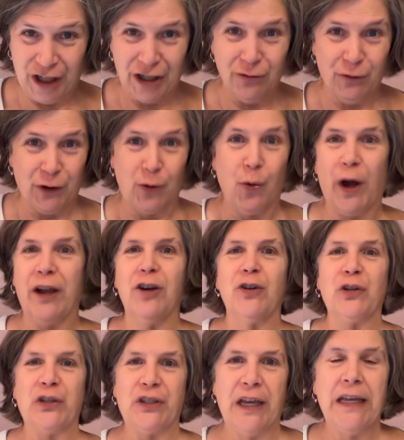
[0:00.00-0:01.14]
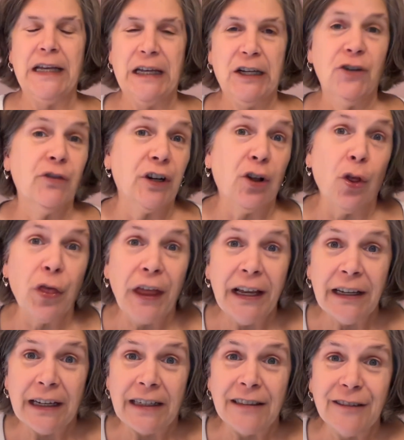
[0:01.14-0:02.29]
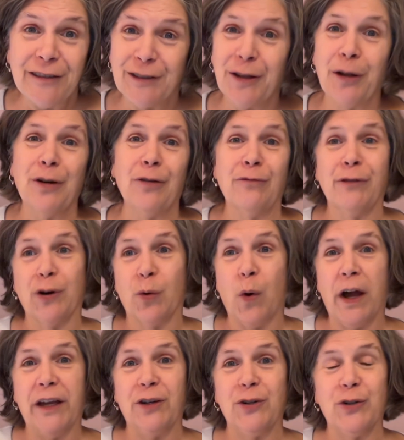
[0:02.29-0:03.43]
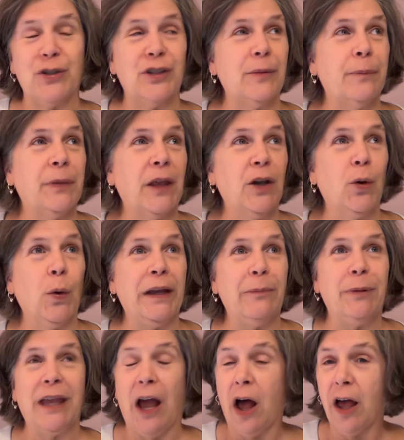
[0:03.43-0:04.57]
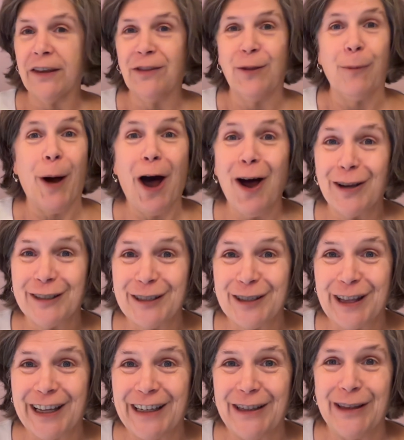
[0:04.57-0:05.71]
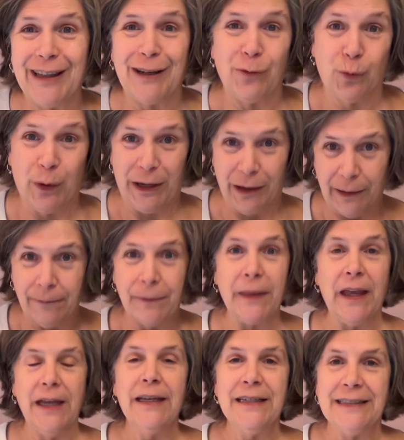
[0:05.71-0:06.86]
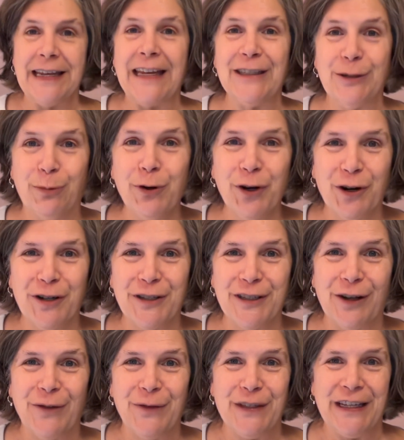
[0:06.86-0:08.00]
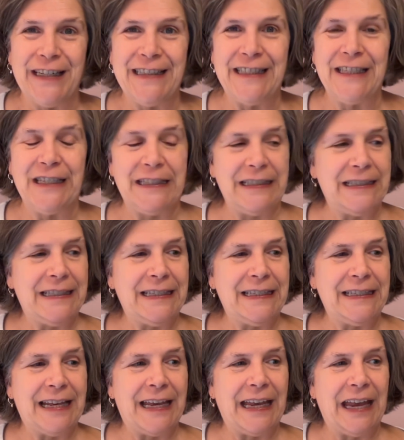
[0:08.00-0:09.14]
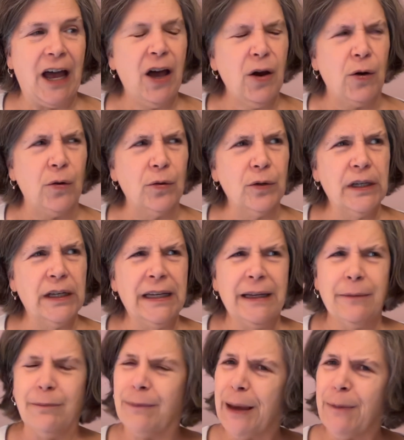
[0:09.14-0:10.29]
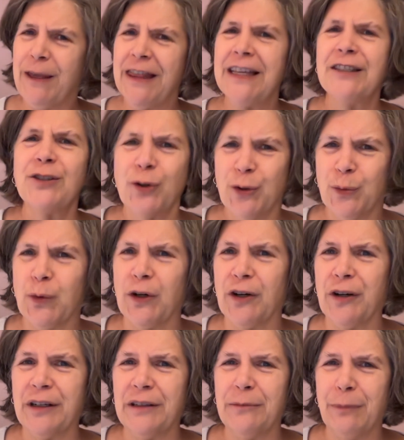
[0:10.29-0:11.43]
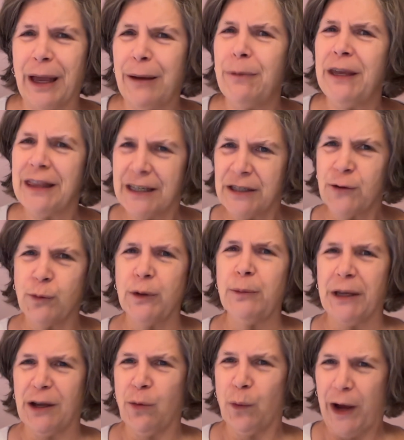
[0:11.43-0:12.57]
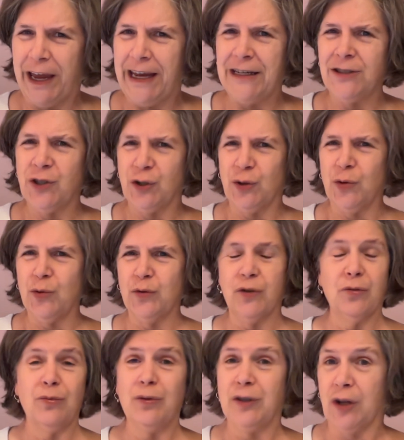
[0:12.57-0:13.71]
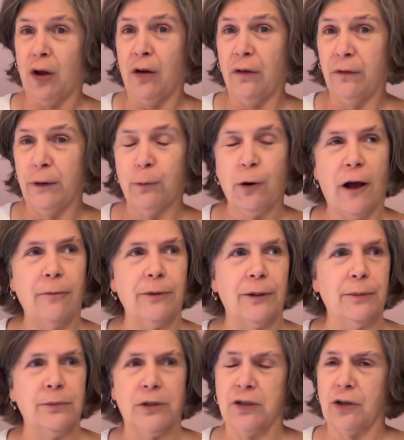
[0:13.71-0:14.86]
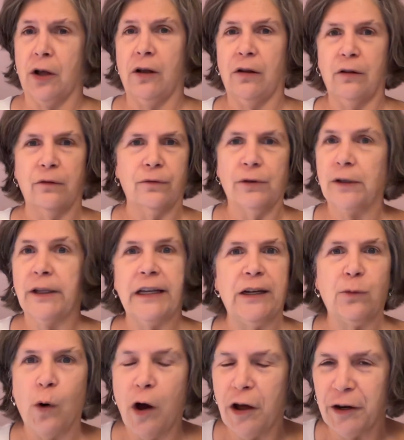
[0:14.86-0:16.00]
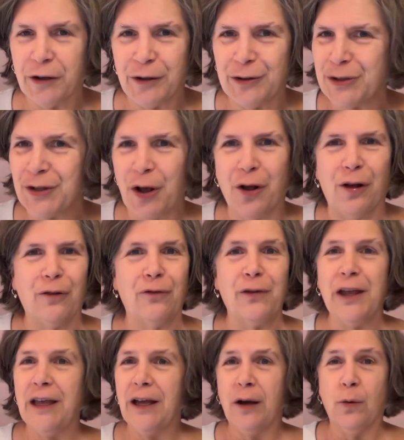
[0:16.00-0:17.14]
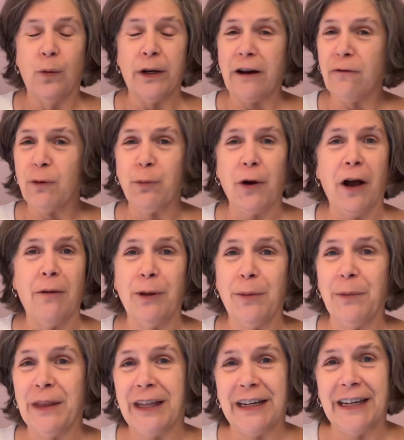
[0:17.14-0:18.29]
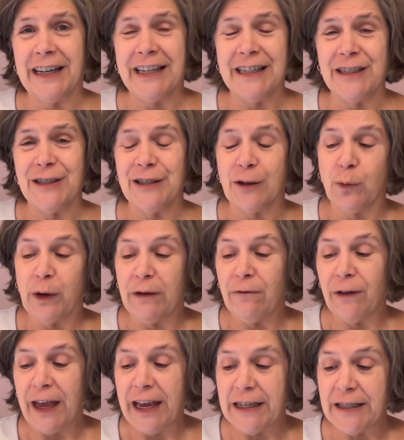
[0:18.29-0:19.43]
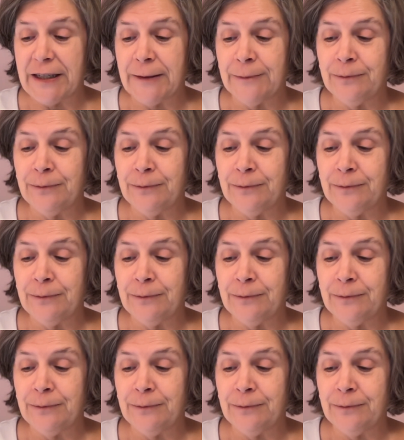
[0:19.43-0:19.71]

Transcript: It requires critical thinking. It requires going beyond the box that we tend to put ourselves in to say, oh, maybe this could work. Maybe this would be a way to solve the problem, solve clean water, solve whatever problem that it is that we face.